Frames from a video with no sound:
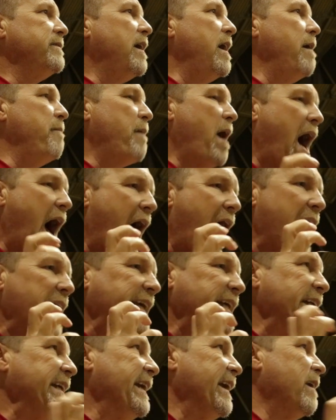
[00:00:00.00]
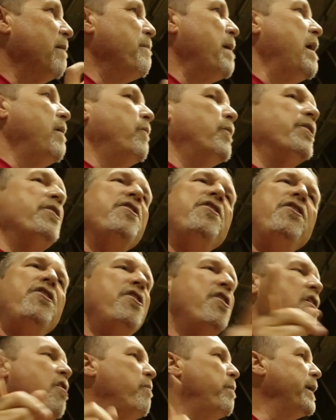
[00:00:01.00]
the time, I can get them out where
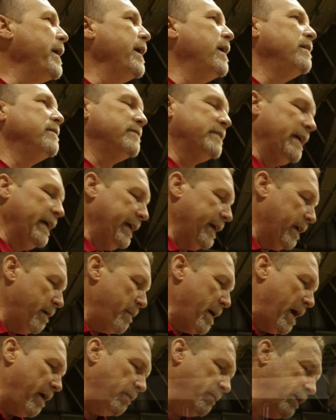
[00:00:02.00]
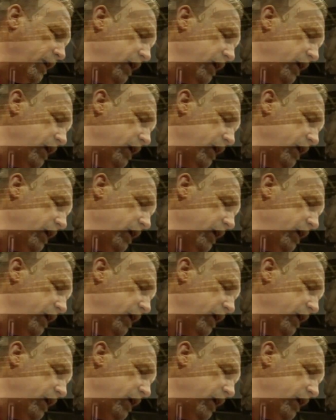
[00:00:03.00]
nobody else can get them out.